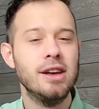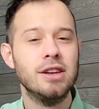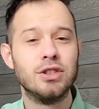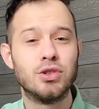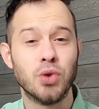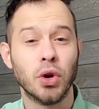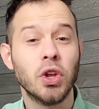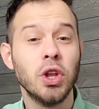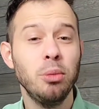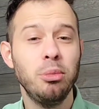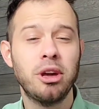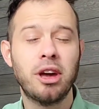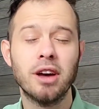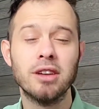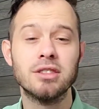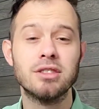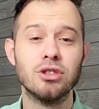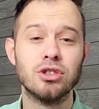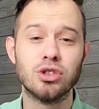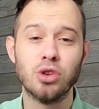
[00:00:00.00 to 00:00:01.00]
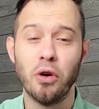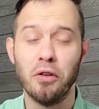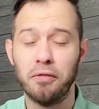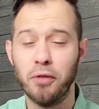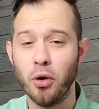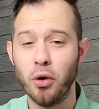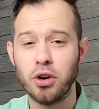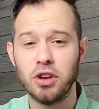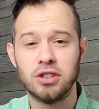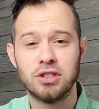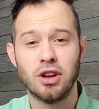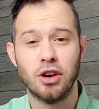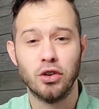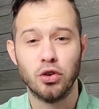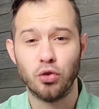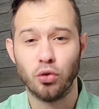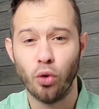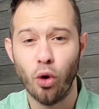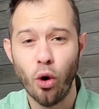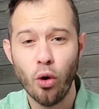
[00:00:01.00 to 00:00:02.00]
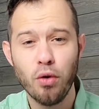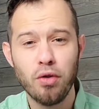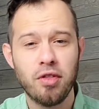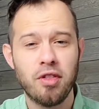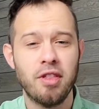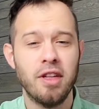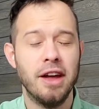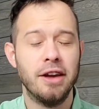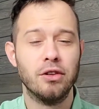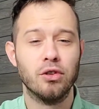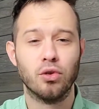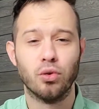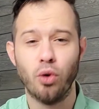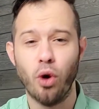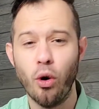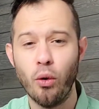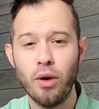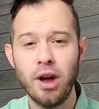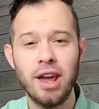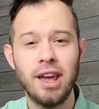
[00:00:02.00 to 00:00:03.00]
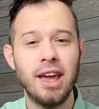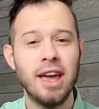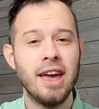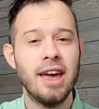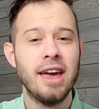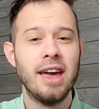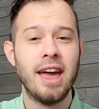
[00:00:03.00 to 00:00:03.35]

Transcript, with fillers: strictly because they're so focused on growth and growing